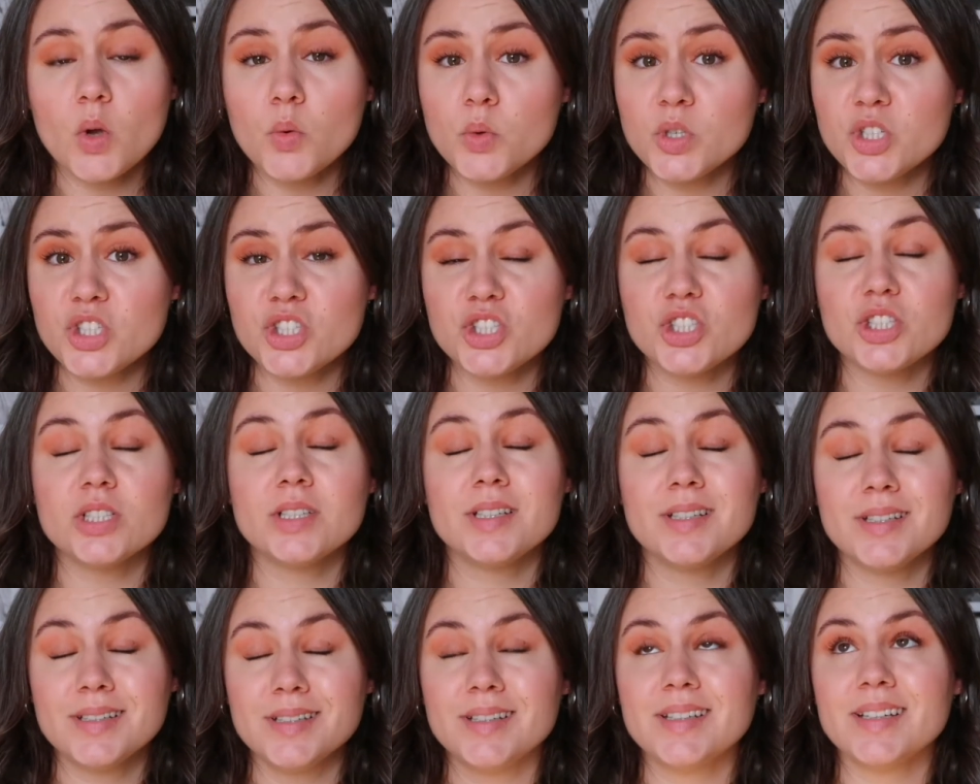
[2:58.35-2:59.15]

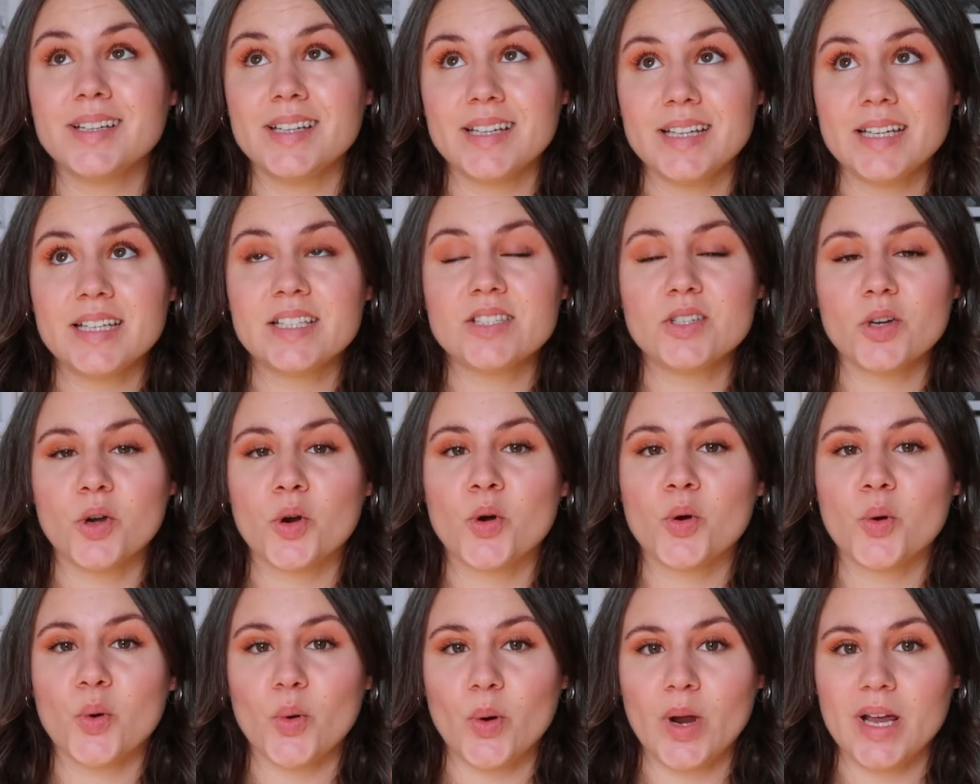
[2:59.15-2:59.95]
which is a
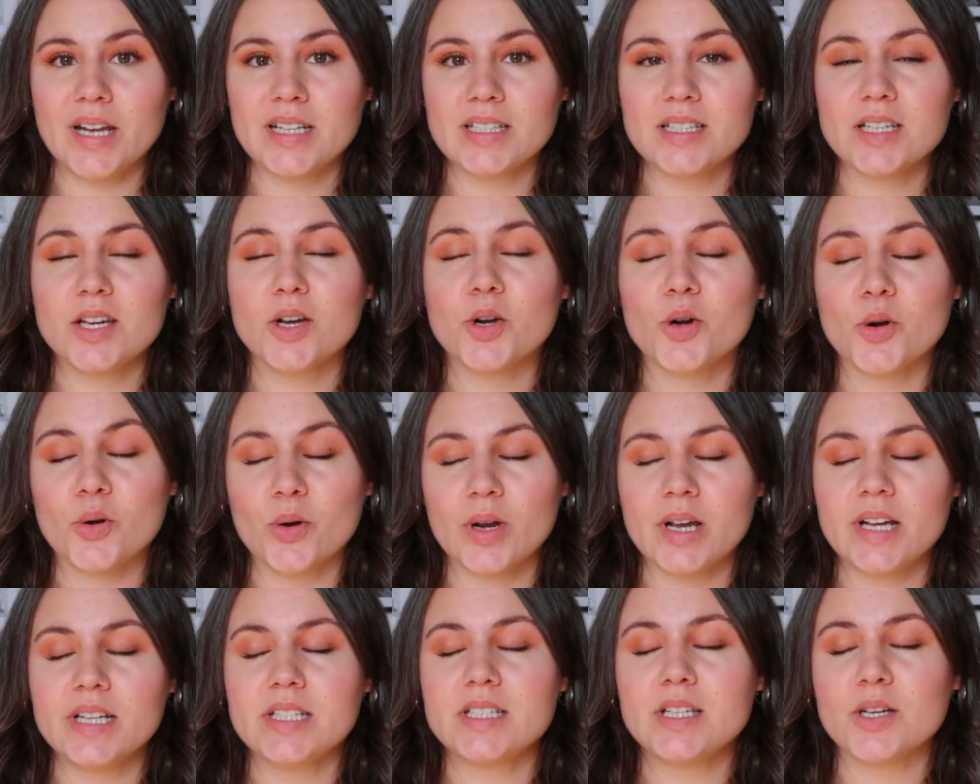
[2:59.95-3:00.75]
great
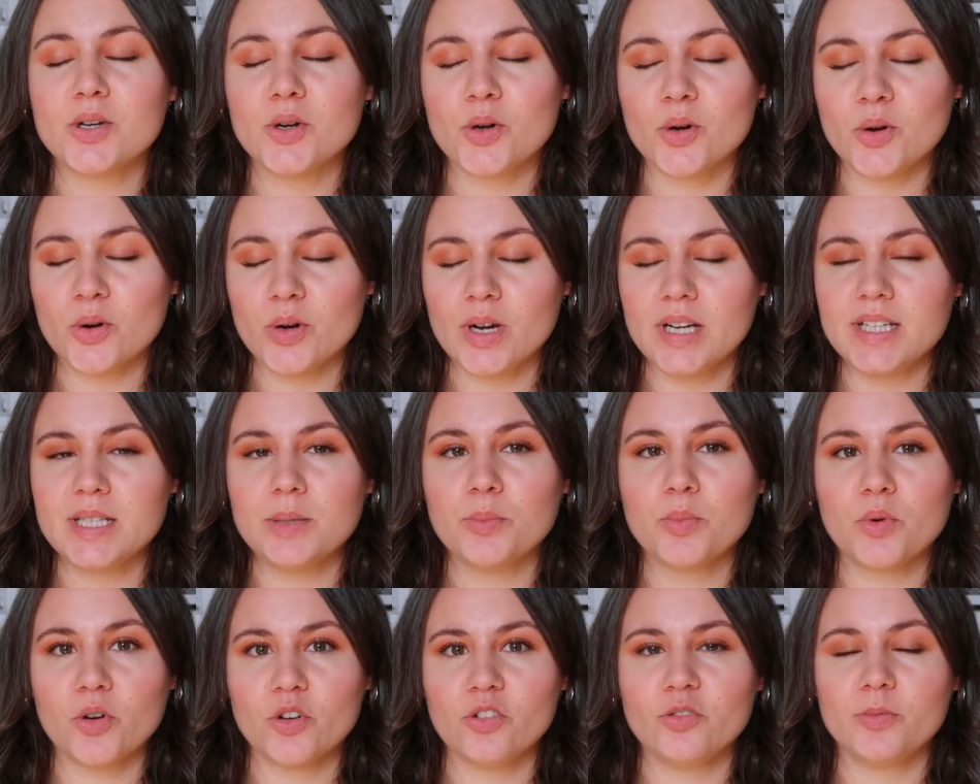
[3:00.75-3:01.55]

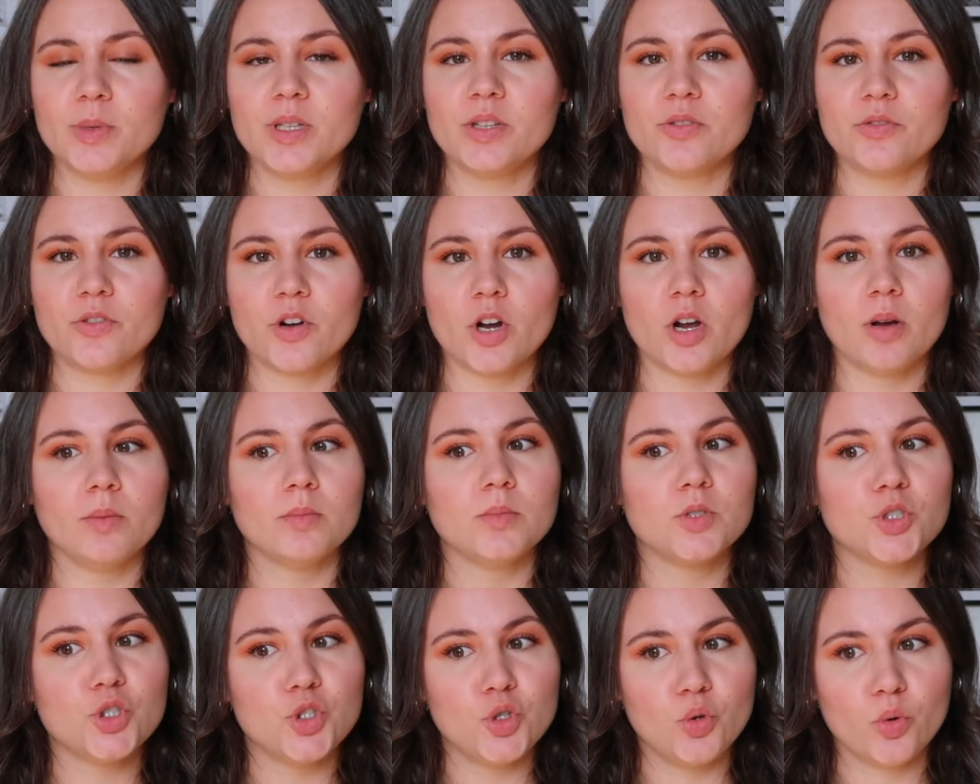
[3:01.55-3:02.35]
improvement
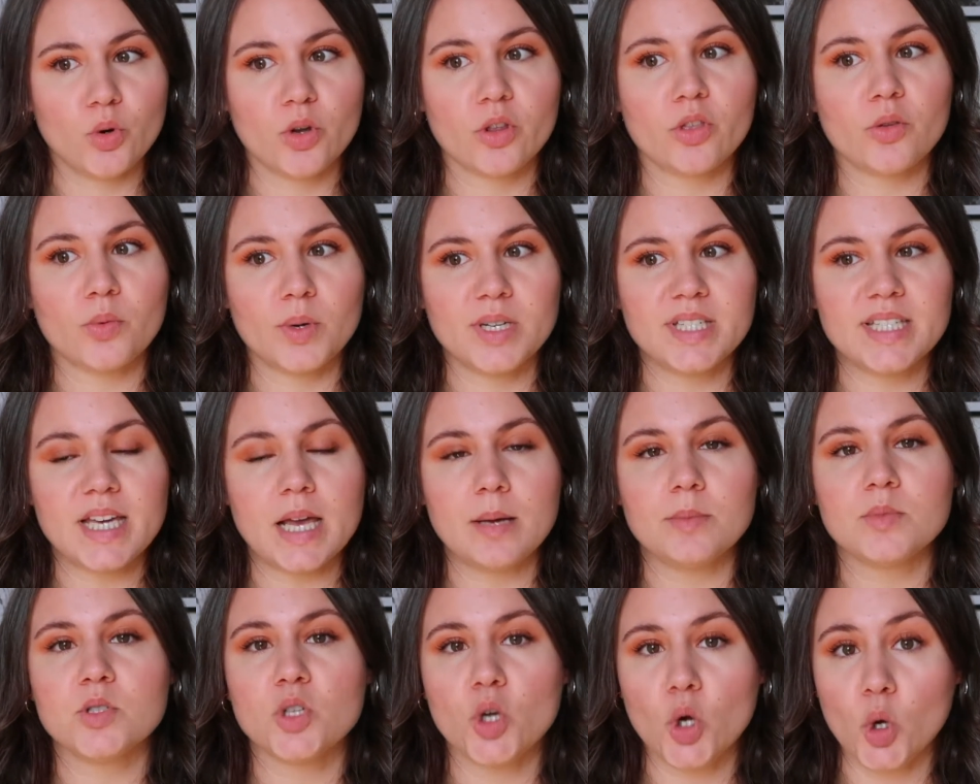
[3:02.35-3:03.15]
from 2 or 3
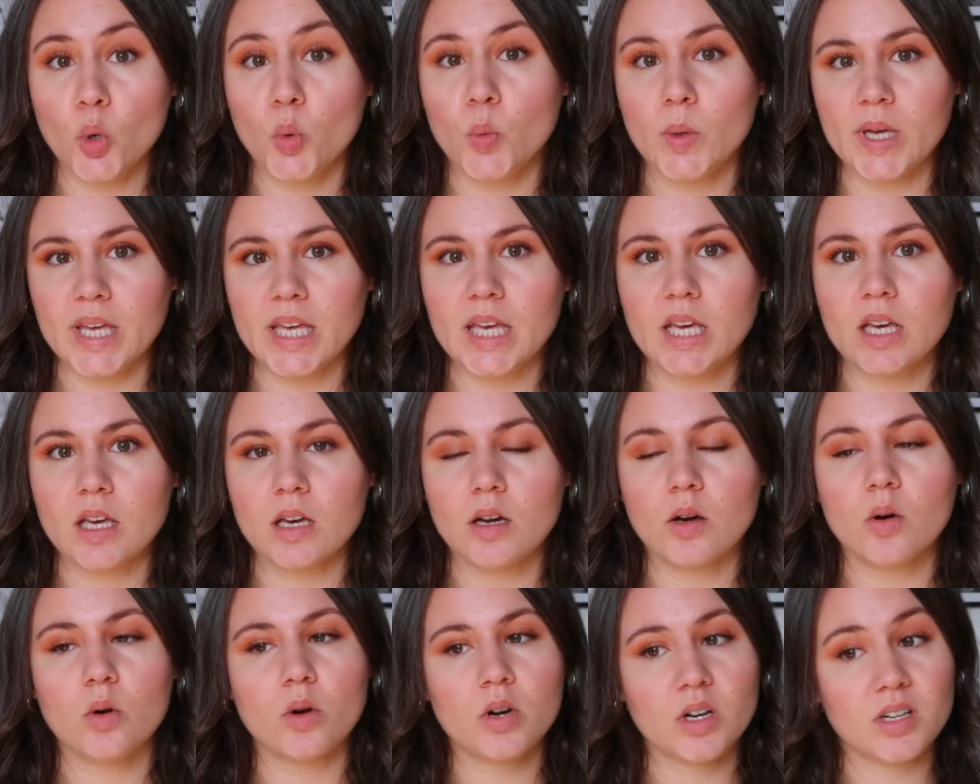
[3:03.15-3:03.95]
times a
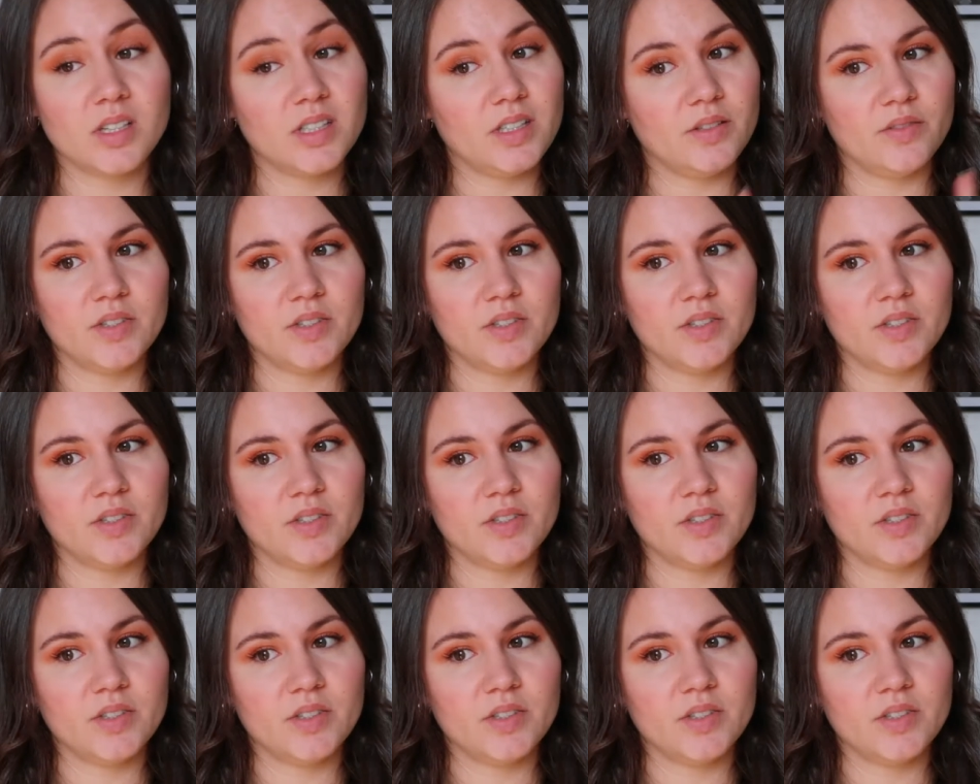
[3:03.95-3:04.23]
week or